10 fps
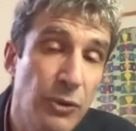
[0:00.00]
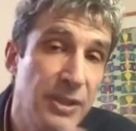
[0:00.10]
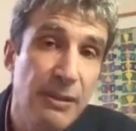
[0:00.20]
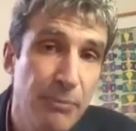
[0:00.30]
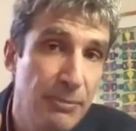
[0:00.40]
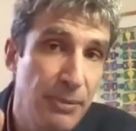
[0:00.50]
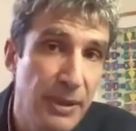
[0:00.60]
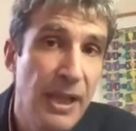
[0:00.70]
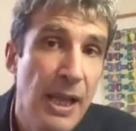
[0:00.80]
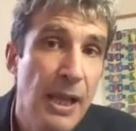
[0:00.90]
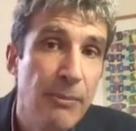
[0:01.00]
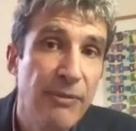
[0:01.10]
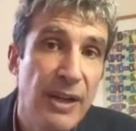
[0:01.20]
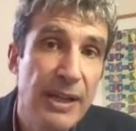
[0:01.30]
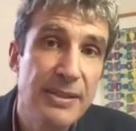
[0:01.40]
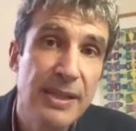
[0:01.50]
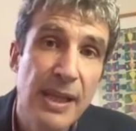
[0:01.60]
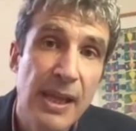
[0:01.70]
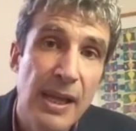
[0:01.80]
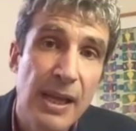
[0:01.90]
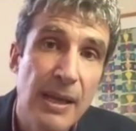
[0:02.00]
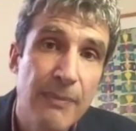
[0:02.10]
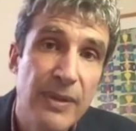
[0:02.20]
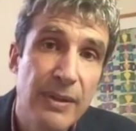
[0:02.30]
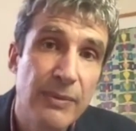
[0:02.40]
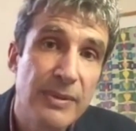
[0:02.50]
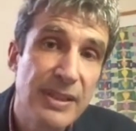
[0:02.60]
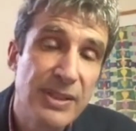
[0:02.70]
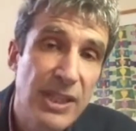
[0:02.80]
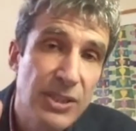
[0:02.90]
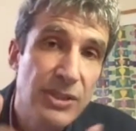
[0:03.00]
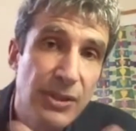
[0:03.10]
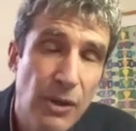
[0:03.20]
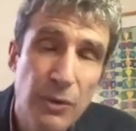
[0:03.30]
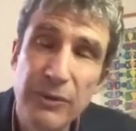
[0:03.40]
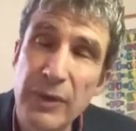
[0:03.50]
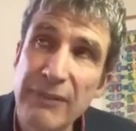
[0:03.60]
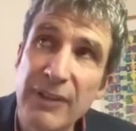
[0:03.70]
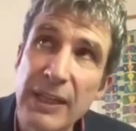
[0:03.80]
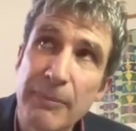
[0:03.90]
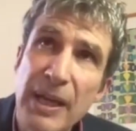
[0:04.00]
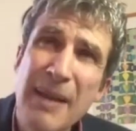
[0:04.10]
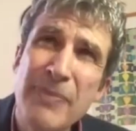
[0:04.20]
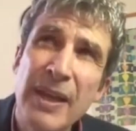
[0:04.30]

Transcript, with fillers: and some people, it provides um, sensation to the whole of the ring finger. But